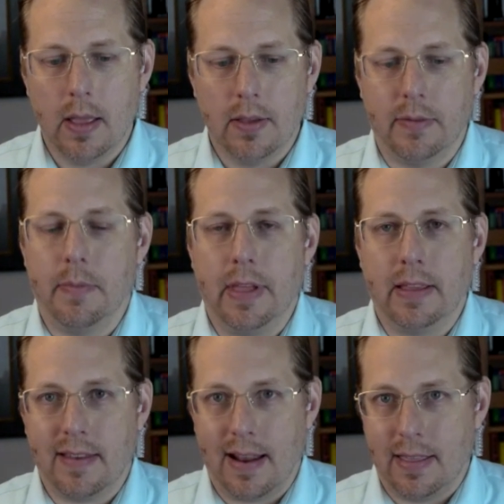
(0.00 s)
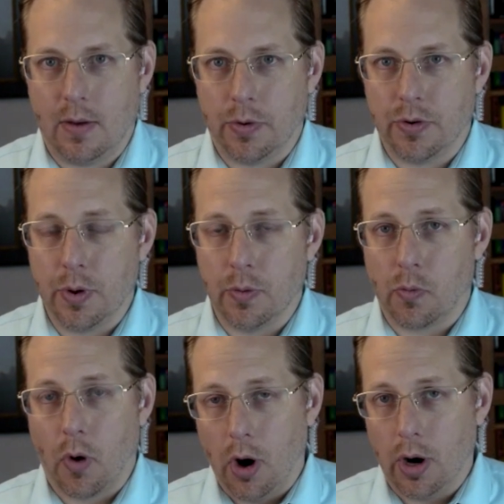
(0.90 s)
some things that I think we're doing
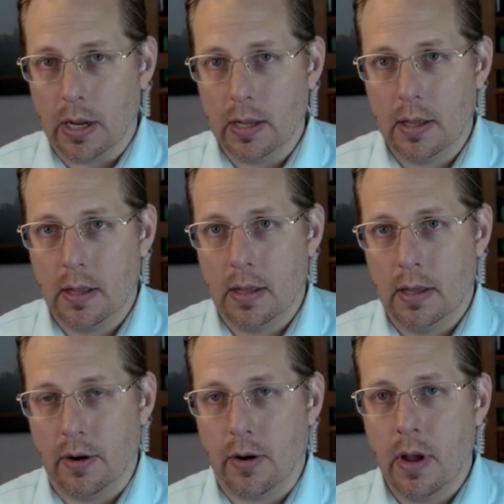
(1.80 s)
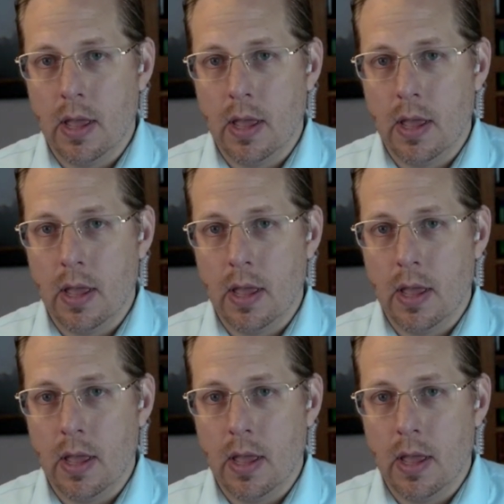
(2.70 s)
wrong here.